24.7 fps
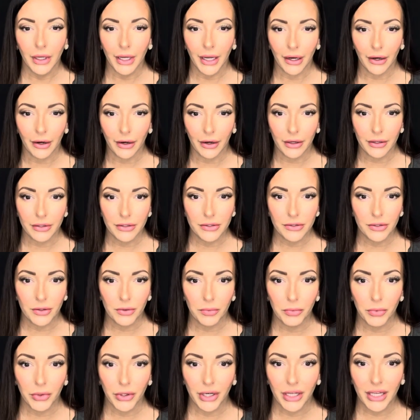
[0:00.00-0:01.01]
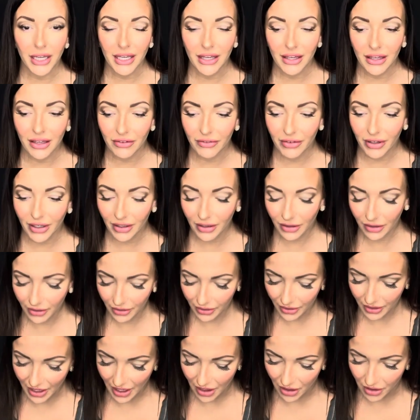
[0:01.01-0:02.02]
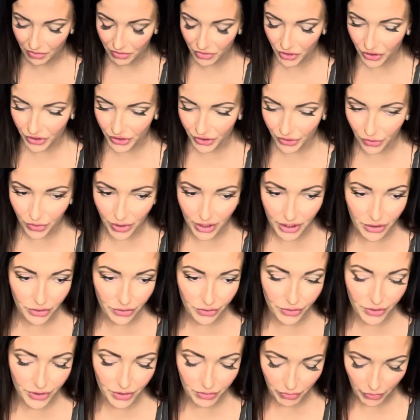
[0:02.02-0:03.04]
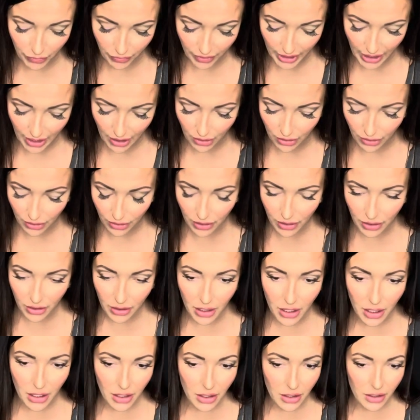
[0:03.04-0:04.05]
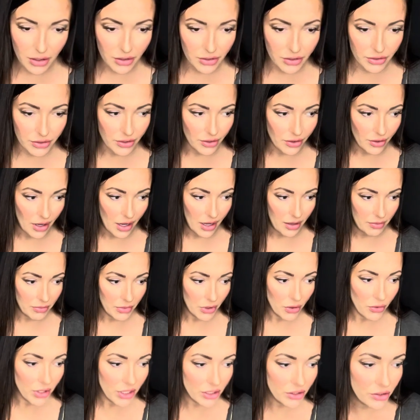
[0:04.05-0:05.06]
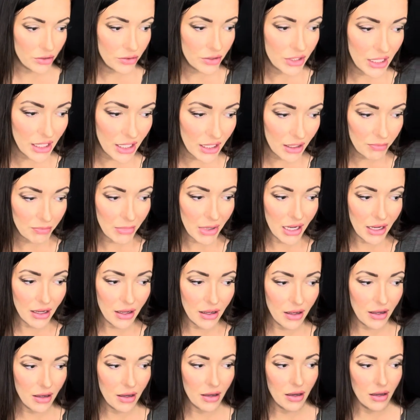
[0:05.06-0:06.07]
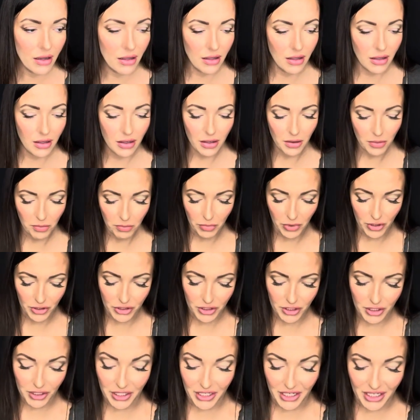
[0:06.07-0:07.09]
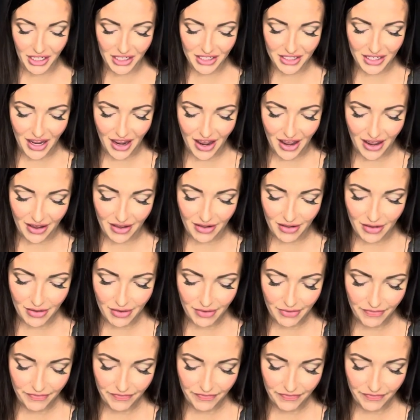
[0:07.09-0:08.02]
All right, so pretty even. Now I'm just going to smooth it out. So I'm going to take my brush cleaning tile